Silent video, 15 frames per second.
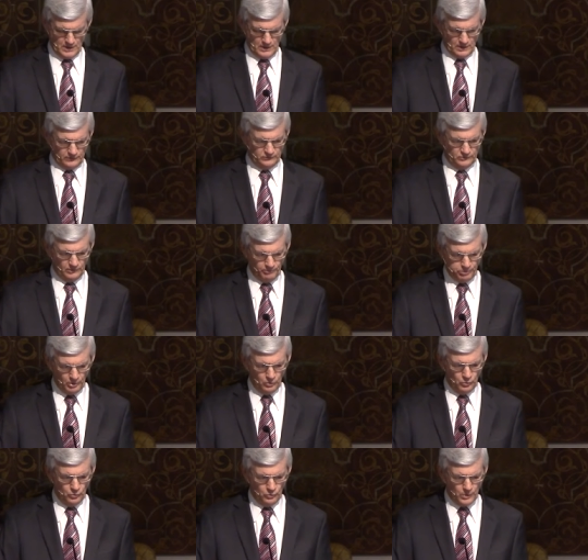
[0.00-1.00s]
a
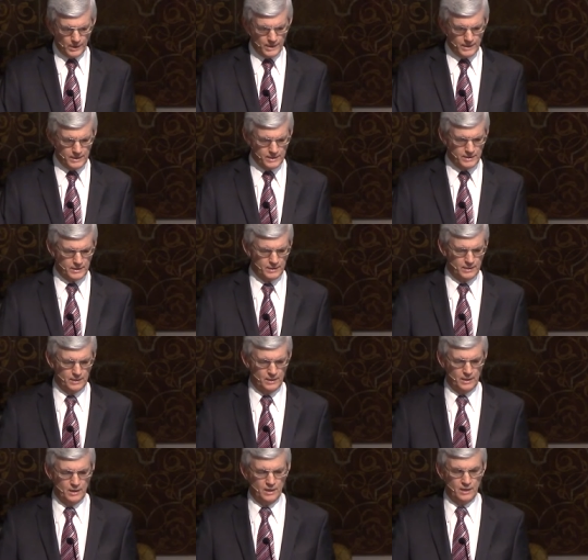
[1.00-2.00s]
simpler way
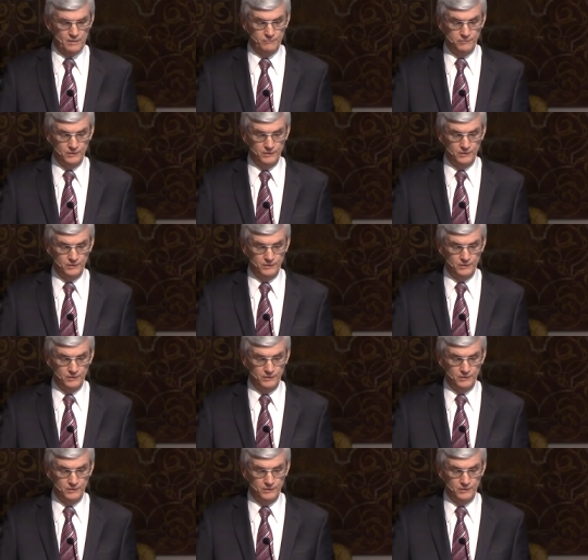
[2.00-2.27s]
of